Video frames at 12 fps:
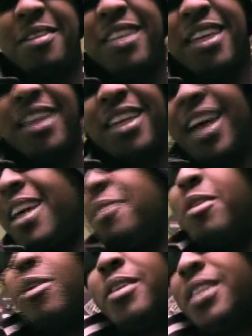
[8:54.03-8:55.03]
I'm saying? I didn't
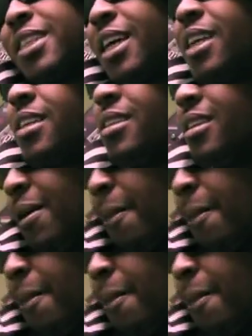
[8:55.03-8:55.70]
even know he said it.